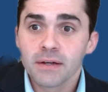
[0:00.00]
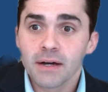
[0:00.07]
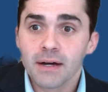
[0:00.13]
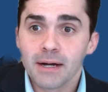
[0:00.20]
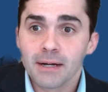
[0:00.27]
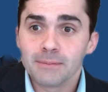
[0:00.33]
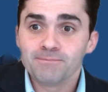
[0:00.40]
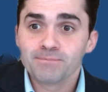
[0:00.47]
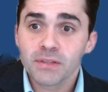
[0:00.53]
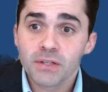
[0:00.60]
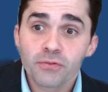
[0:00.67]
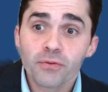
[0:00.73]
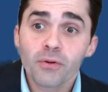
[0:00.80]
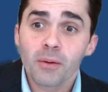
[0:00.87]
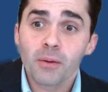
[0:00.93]

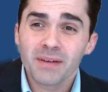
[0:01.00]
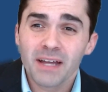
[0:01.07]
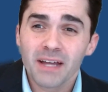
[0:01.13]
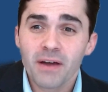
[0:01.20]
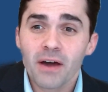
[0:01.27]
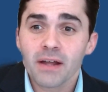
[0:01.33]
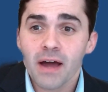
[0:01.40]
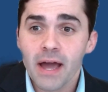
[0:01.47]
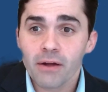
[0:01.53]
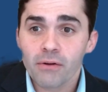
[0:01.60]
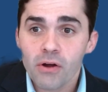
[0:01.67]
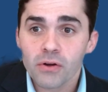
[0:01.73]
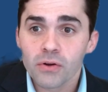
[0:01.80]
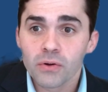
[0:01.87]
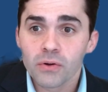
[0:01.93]
their firm and found it
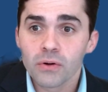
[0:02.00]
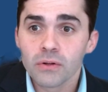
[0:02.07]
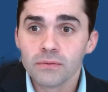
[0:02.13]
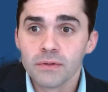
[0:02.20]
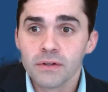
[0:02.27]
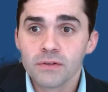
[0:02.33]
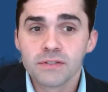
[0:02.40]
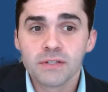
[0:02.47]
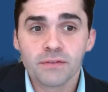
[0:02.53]
hierarchical,